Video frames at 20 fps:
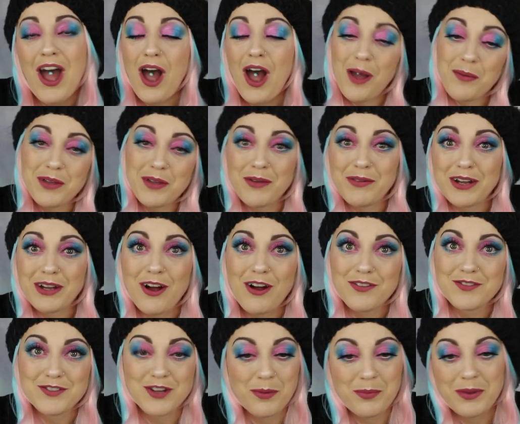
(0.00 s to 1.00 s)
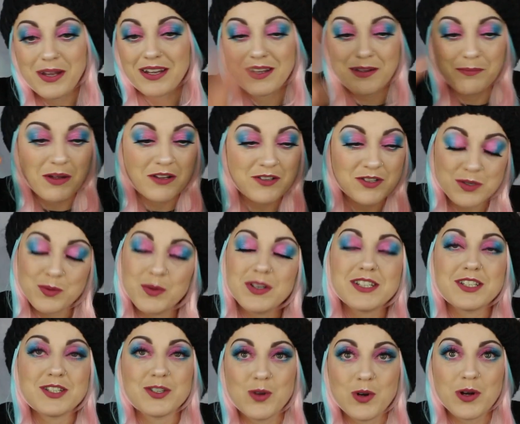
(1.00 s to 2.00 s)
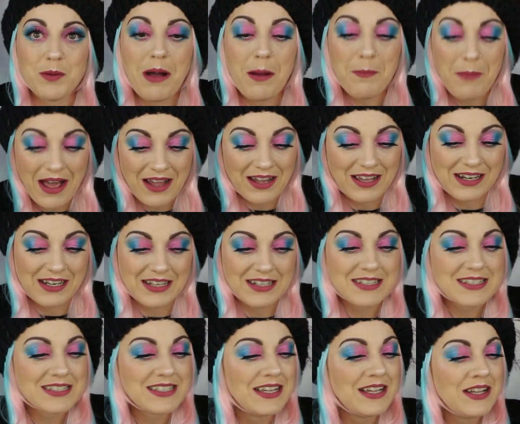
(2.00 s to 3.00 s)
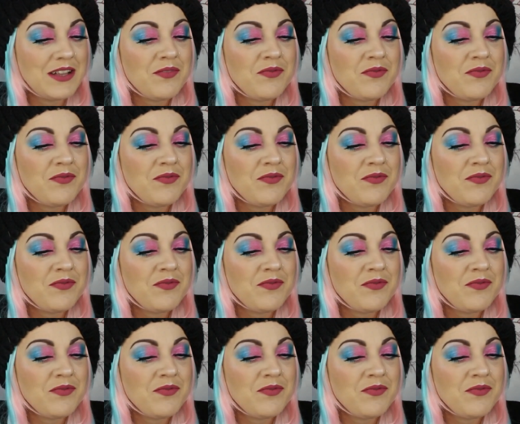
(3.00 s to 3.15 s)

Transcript: I'm going off topic, but I just wanted to talk about pangolins.